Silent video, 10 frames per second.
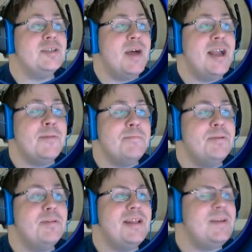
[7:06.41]
I
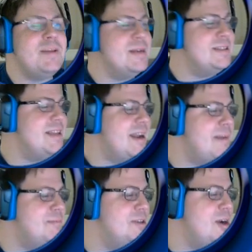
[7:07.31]
completely missed that. I'm
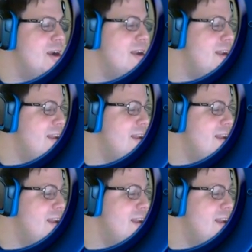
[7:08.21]
sorry.